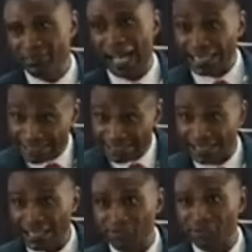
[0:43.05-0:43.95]
At this
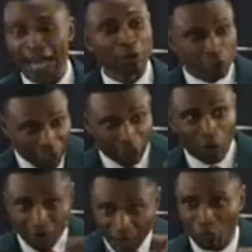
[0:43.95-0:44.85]
level, I know the
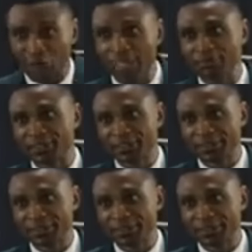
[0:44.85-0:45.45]
God I'm working with.